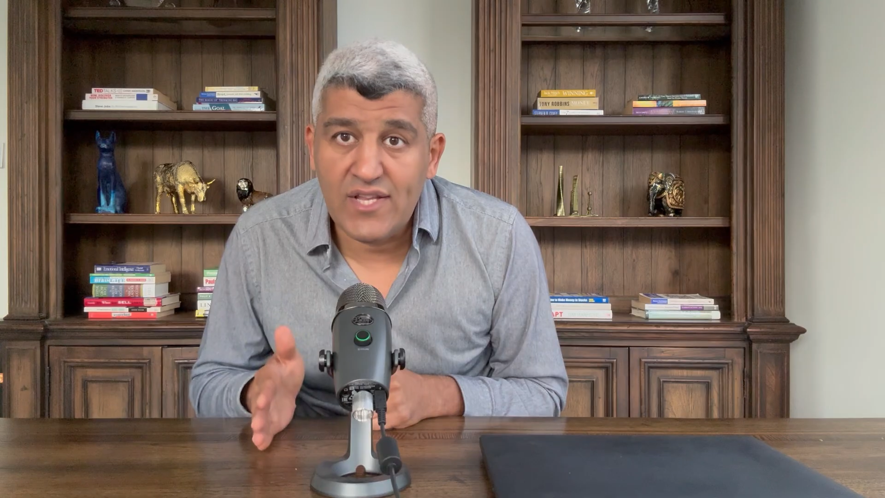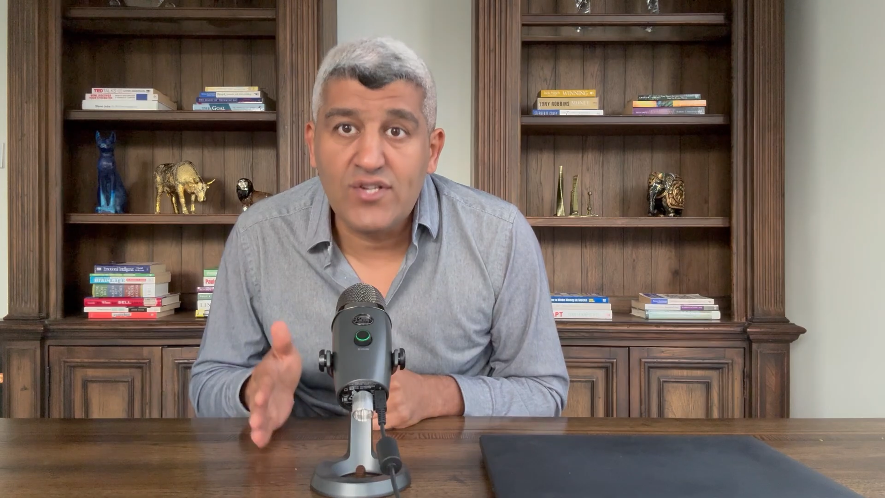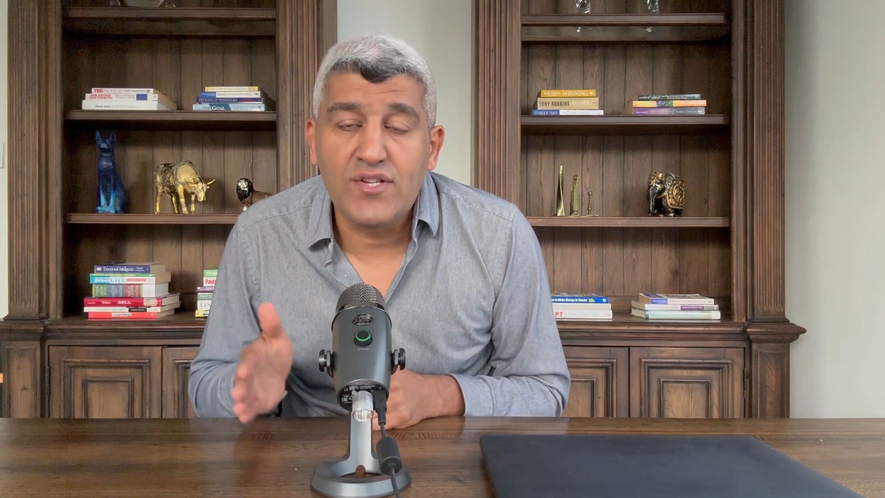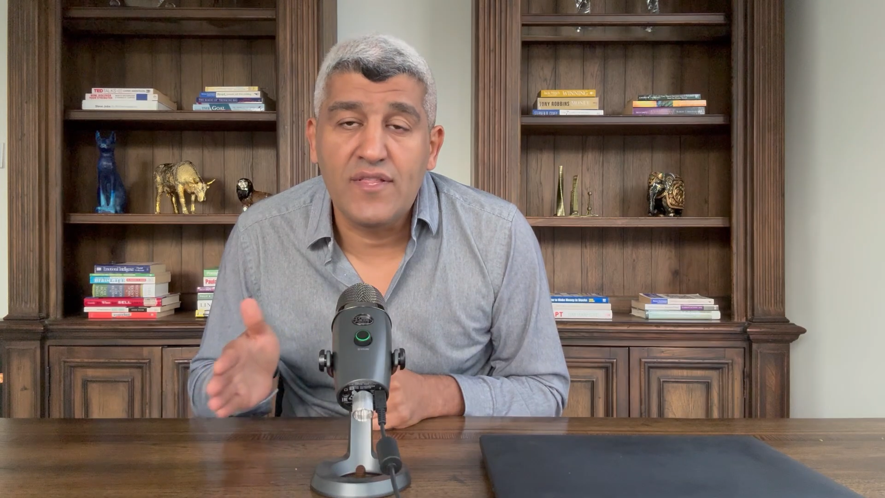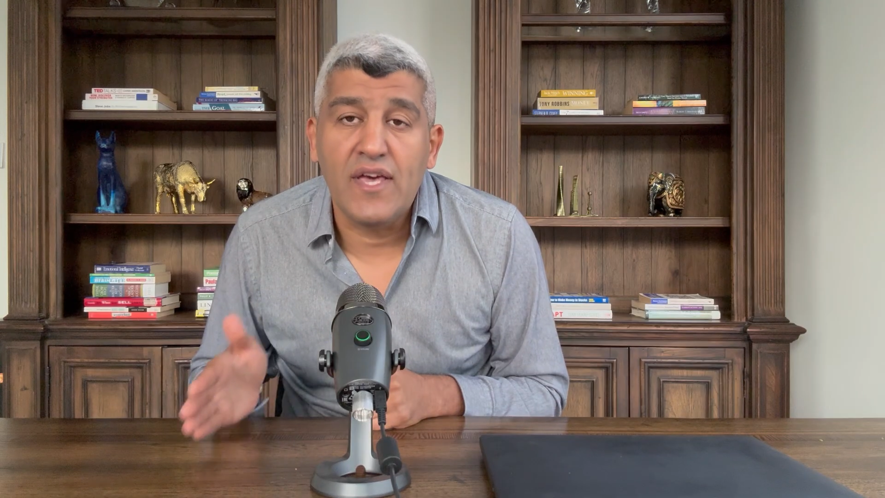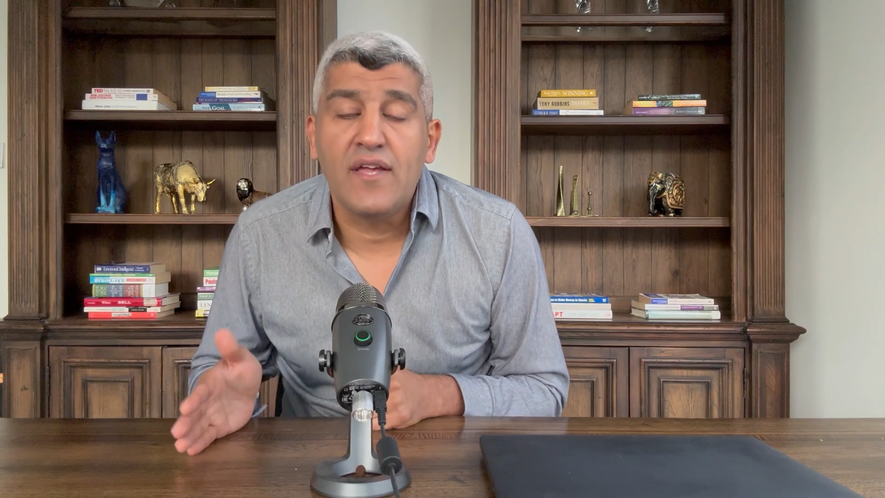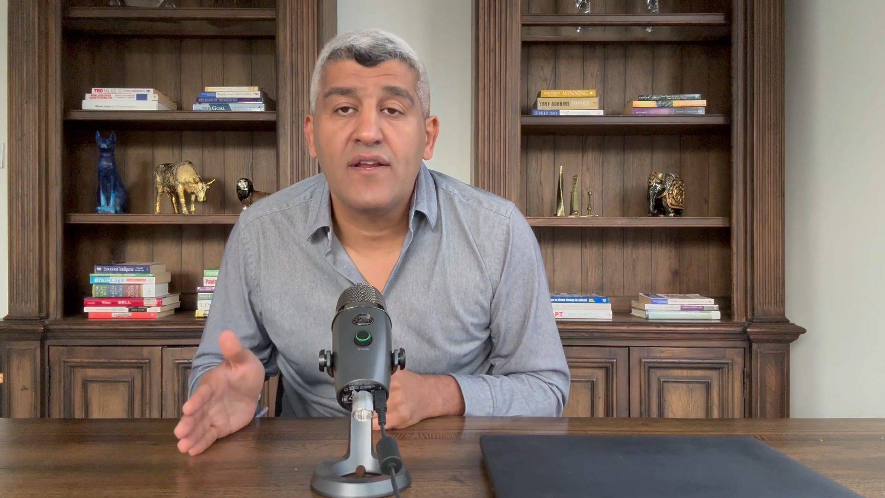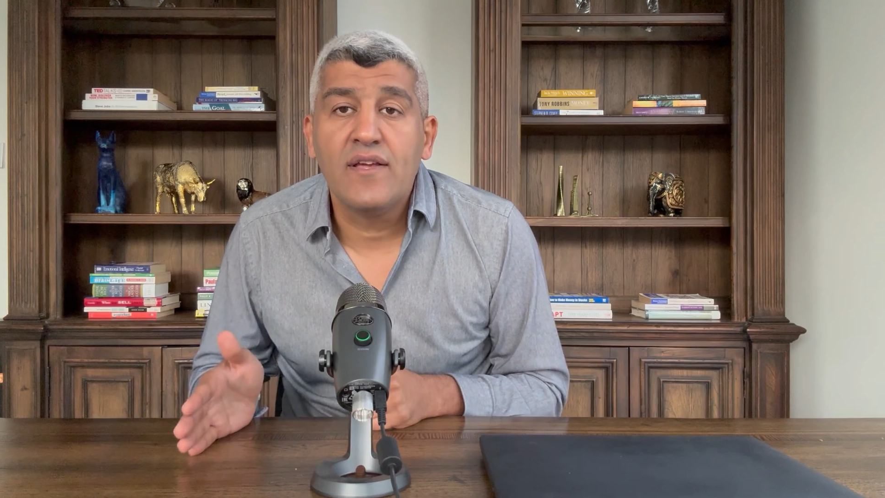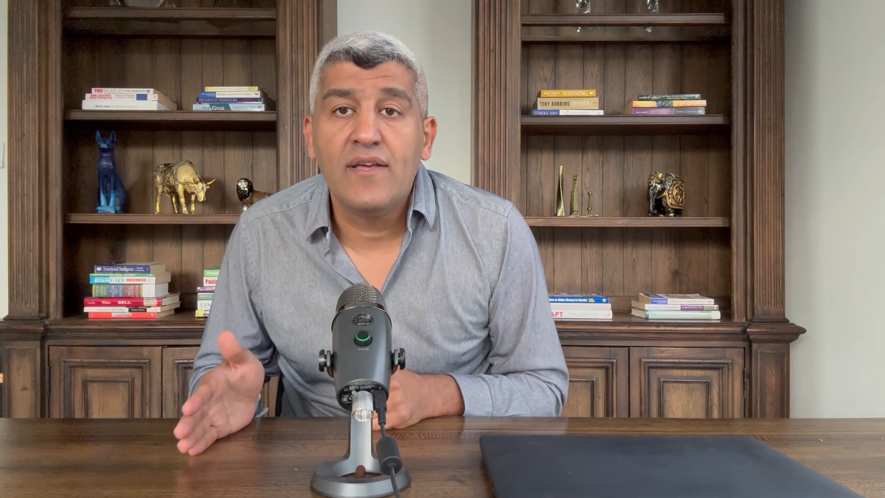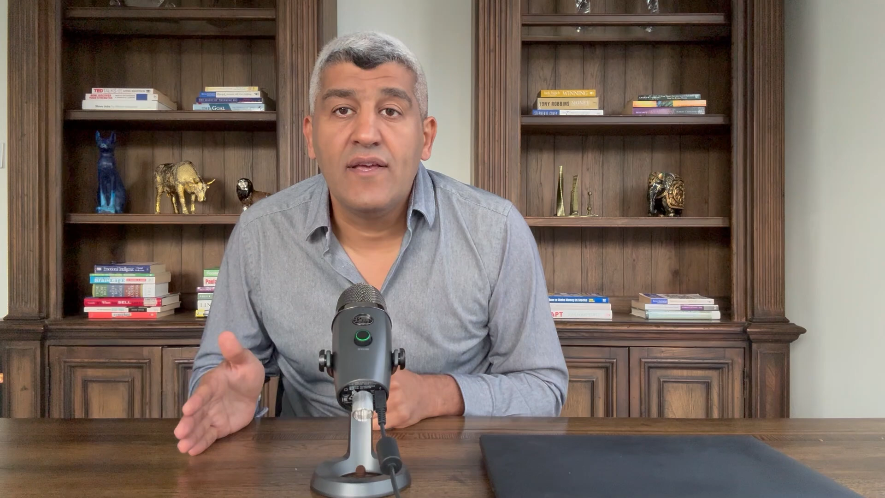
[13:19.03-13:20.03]
reach there.
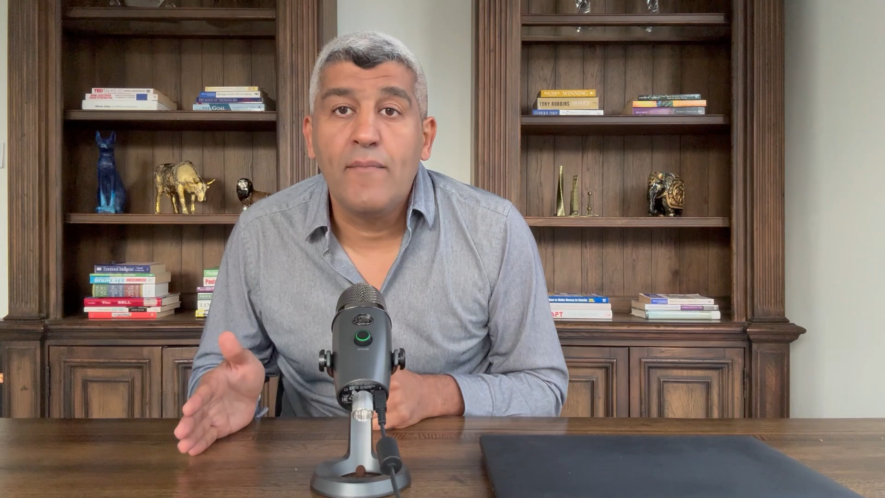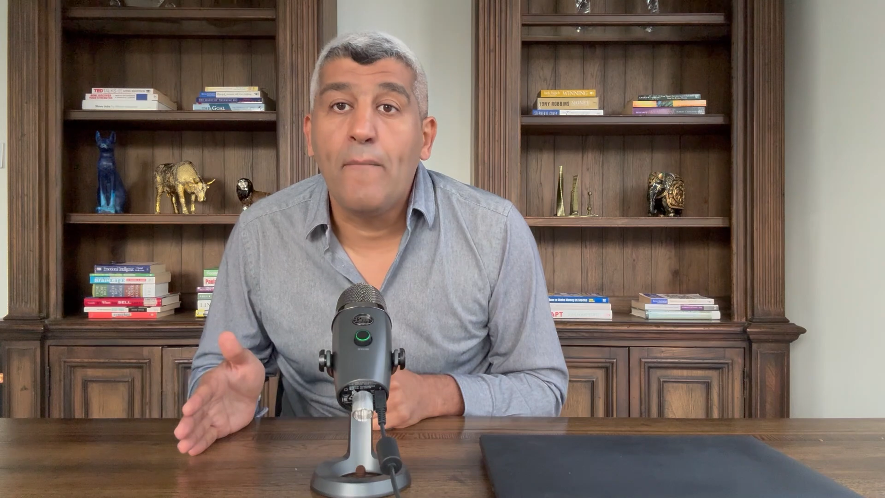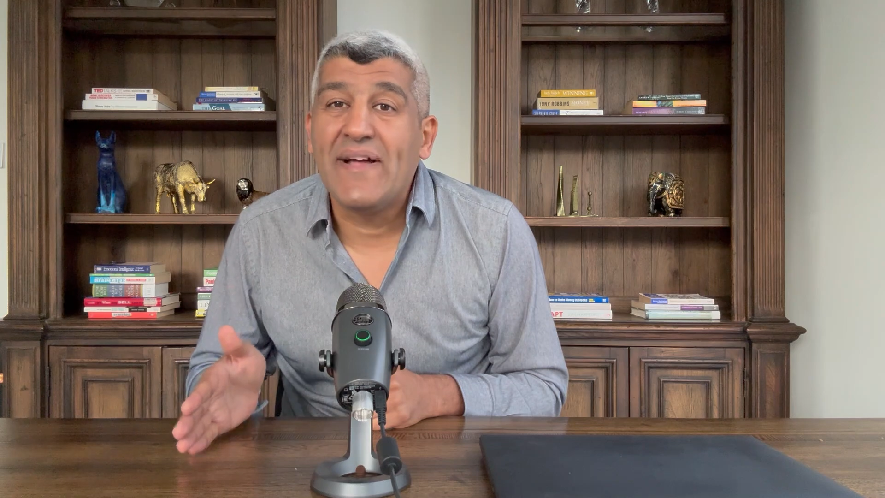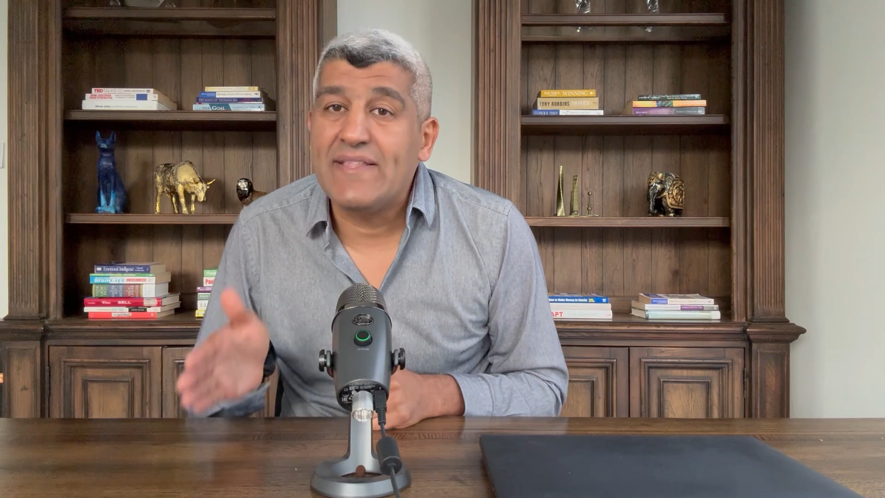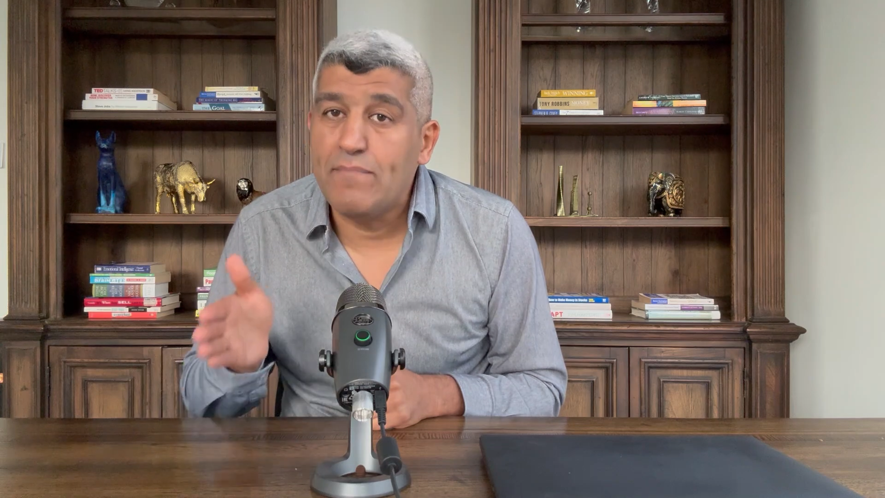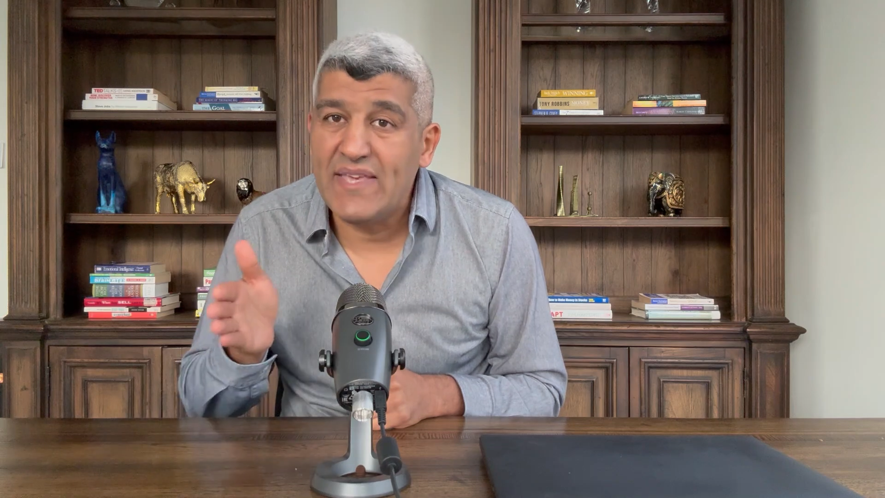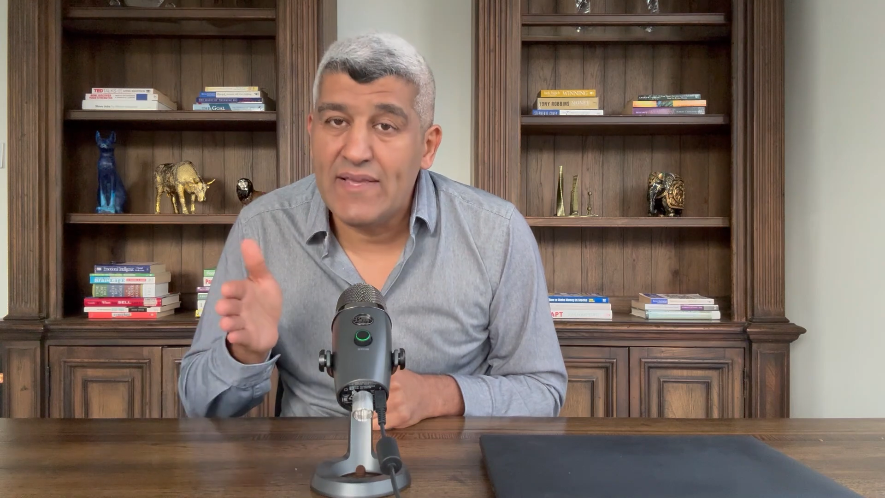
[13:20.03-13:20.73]
But